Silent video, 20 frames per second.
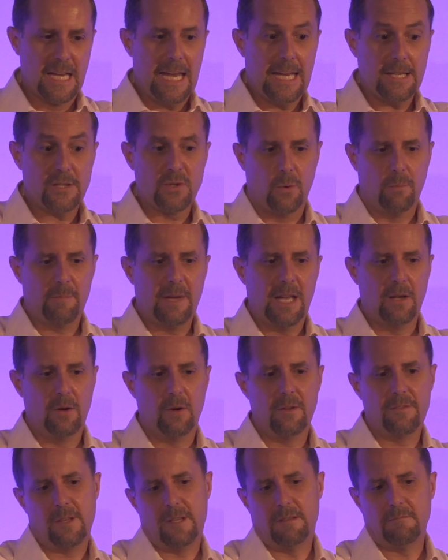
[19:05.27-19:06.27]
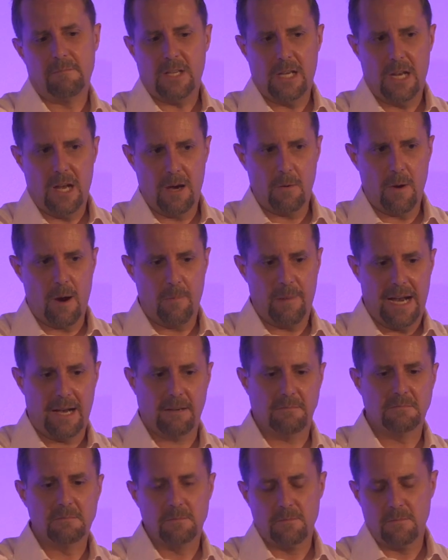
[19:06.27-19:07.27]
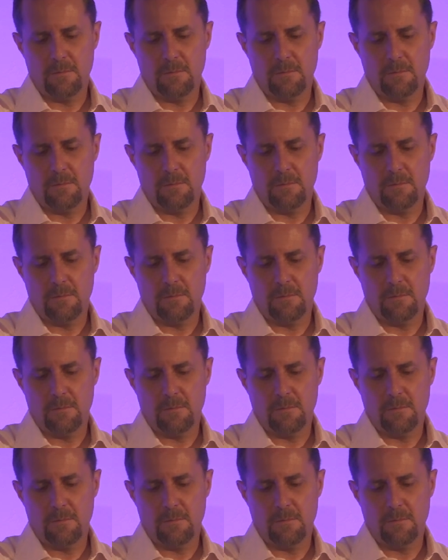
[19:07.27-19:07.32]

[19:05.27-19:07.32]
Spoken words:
it taught me a lot that about